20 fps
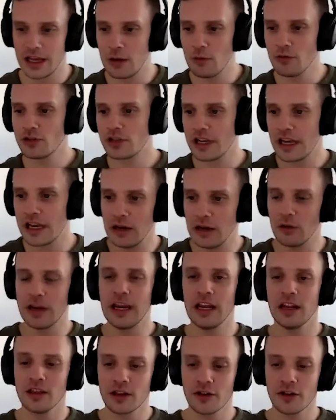he was he
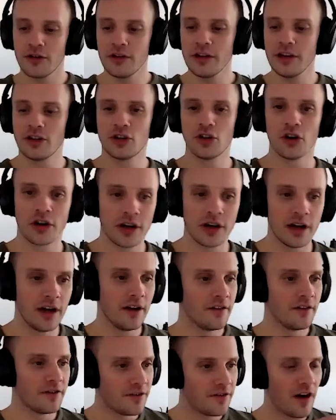he literally took
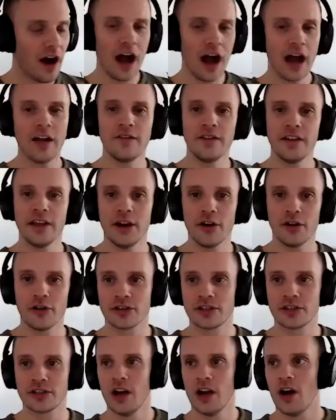five
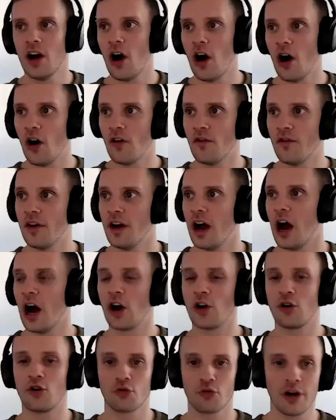years of
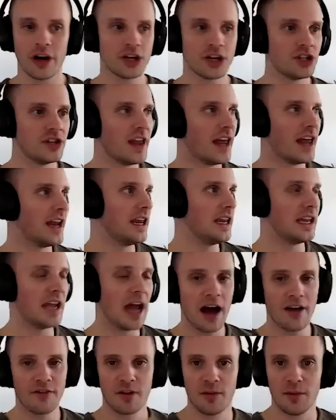aggression that he
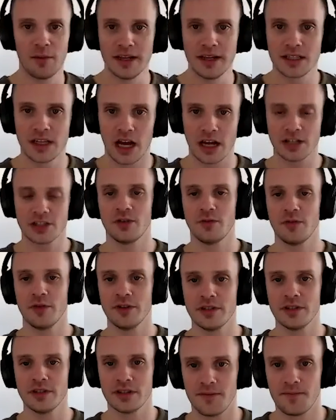got from his
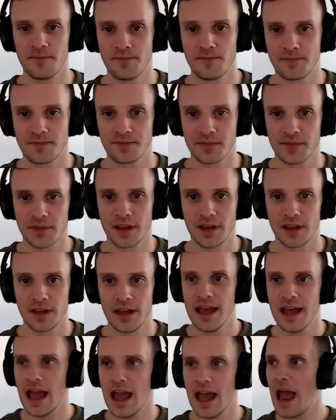customers
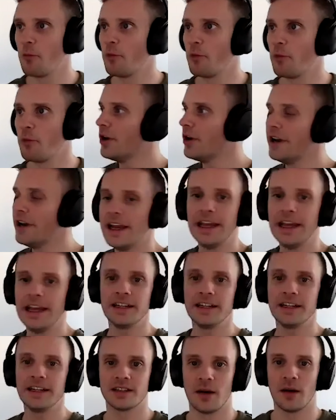and would put it
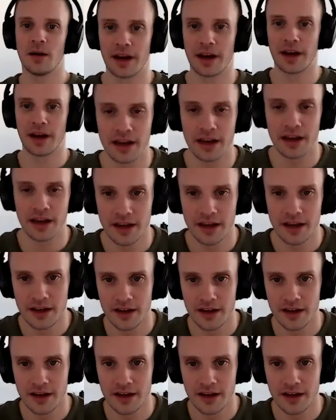into somebody.